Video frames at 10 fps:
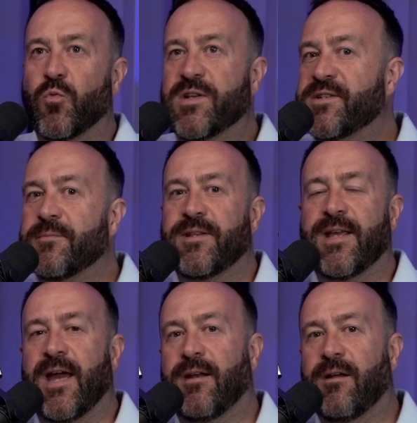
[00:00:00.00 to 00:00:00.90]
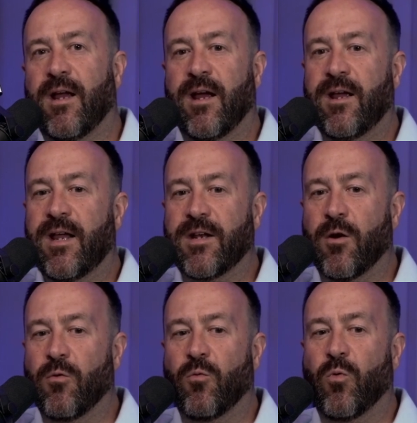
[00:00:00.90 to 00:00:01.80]
wisdom in that, you
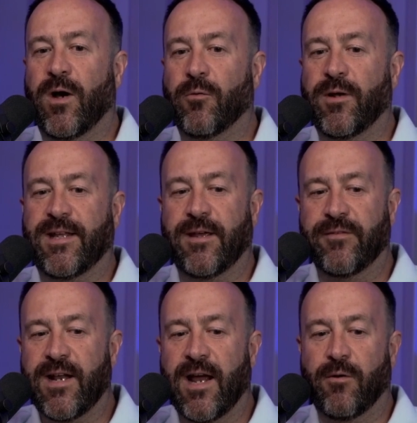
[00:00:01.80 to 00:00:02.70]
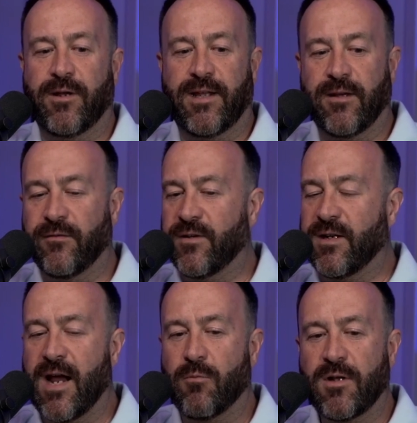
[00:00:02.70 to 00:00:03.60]
know, where we give and how we give,
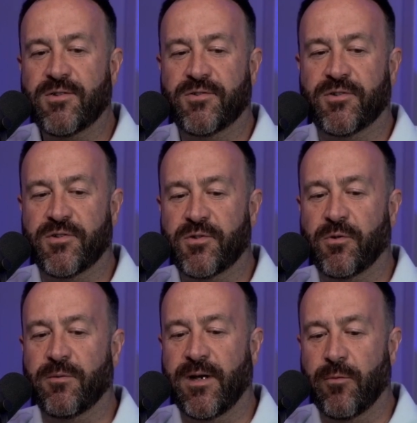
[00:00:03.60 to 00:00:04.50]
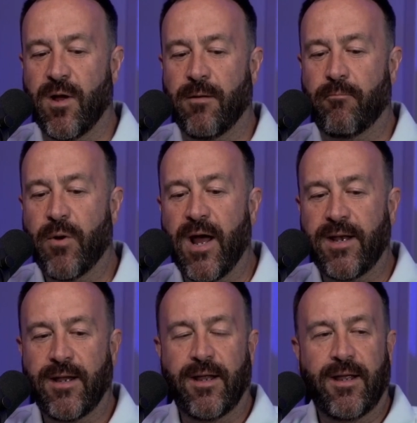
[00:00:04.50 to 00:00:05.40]
and God wants us to steward money well.
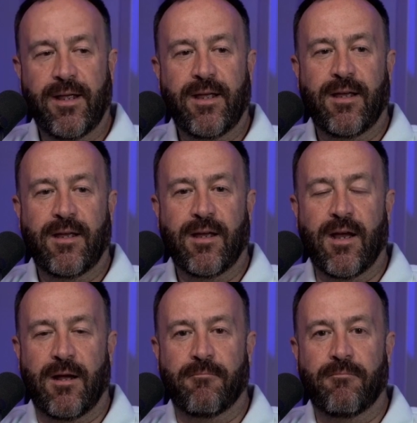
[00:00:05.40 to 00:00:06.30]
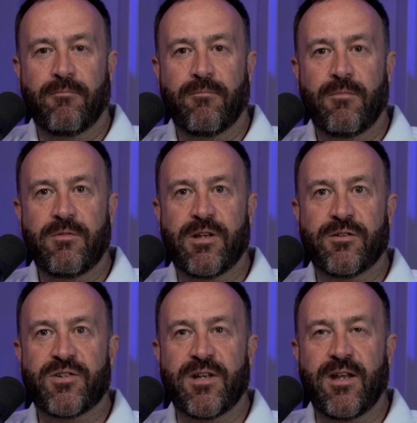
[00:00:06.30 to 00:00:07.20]
But
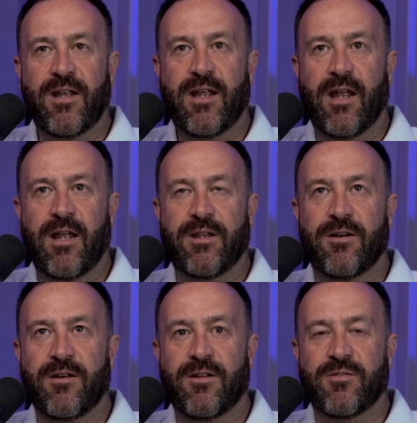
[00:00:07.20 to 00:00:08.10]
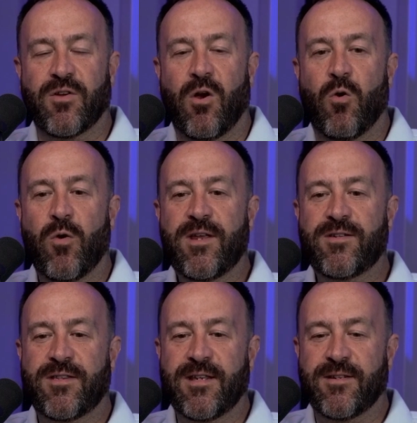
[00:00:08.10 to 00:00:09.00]
there's
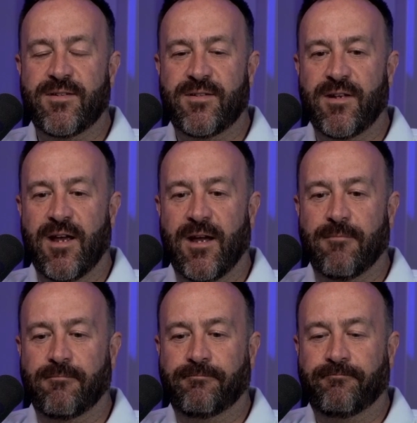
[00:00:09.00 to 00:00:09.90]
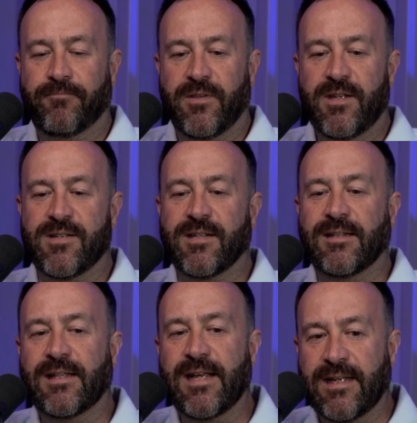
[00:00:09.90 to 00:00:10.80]
always this
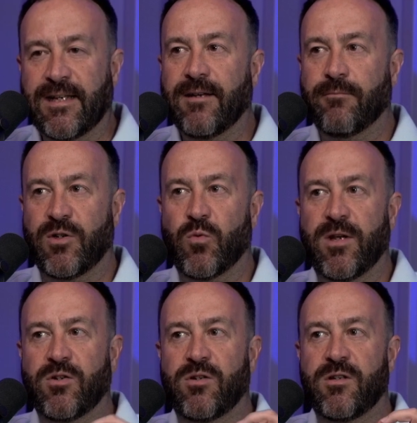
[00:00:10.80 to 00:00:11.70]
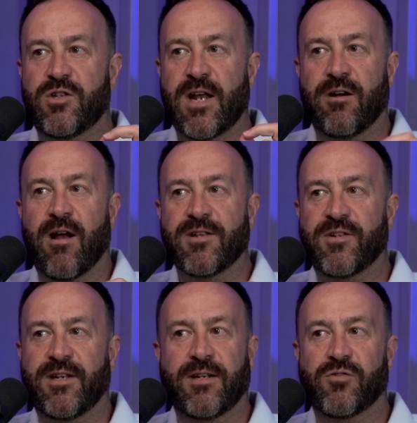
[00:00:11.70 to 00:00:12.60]
link between
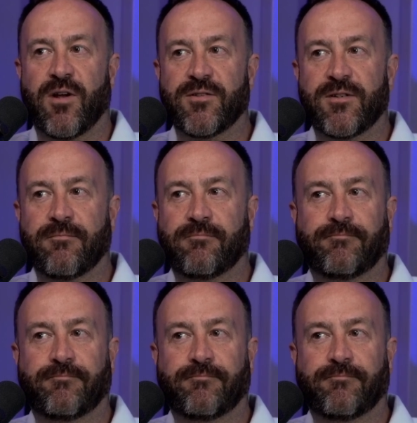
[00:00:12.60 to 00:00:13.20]
generosity and trust.